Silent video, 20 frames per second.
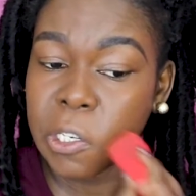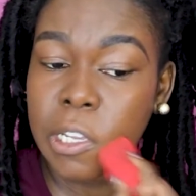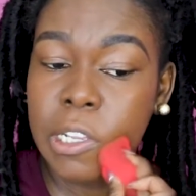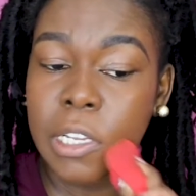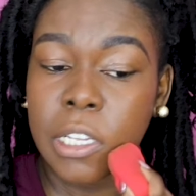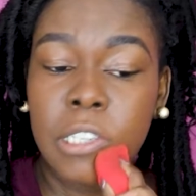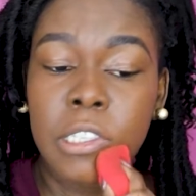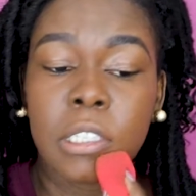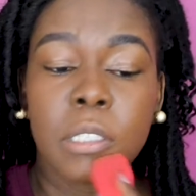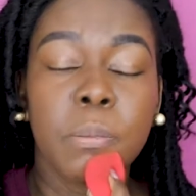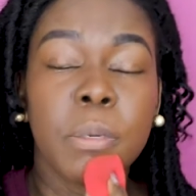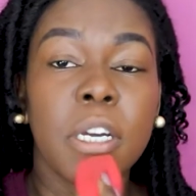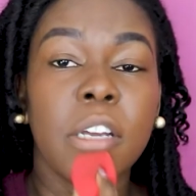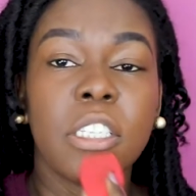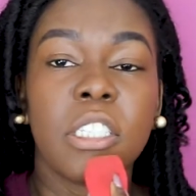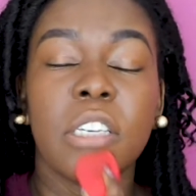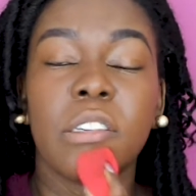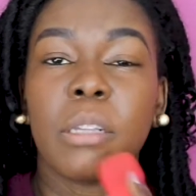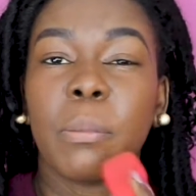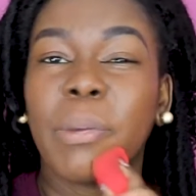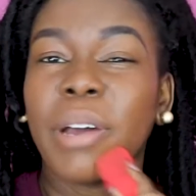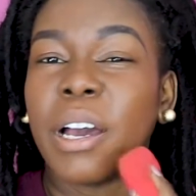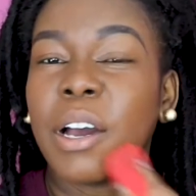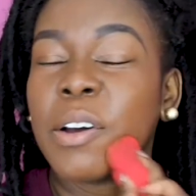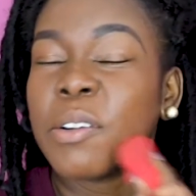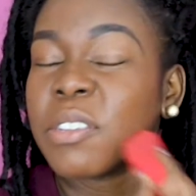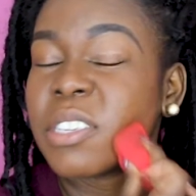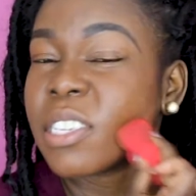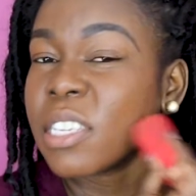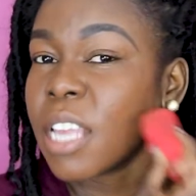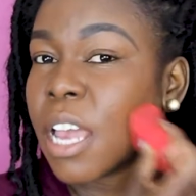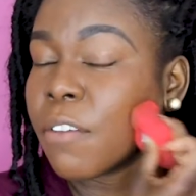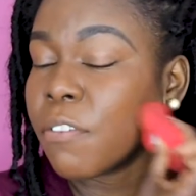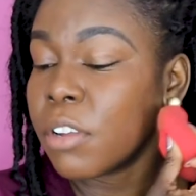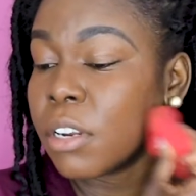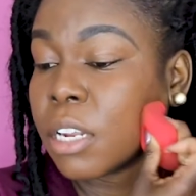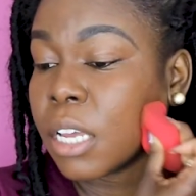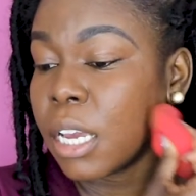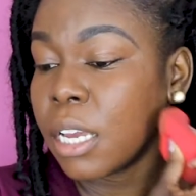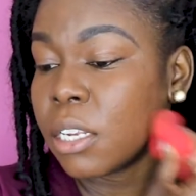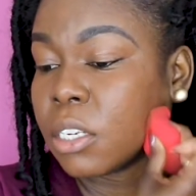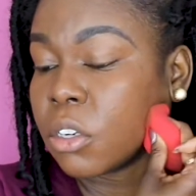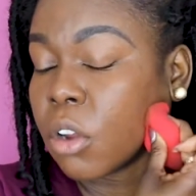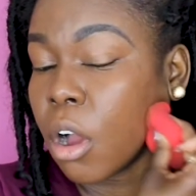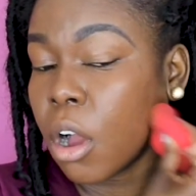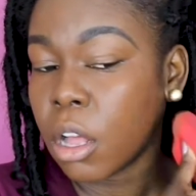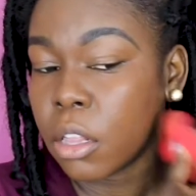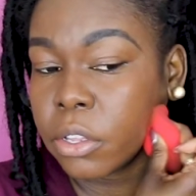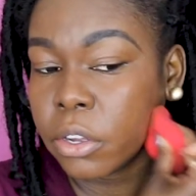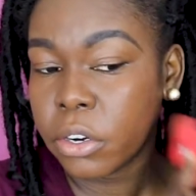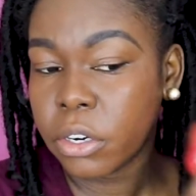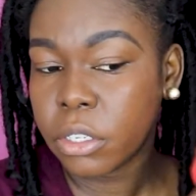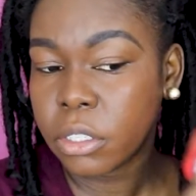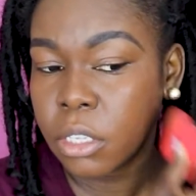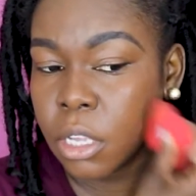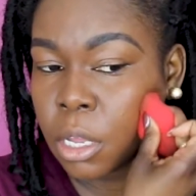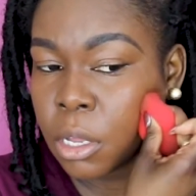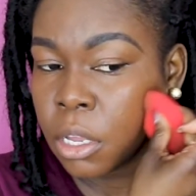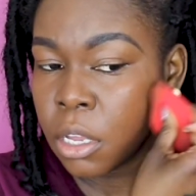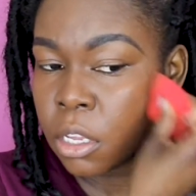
and this sponge is about $7 to $8,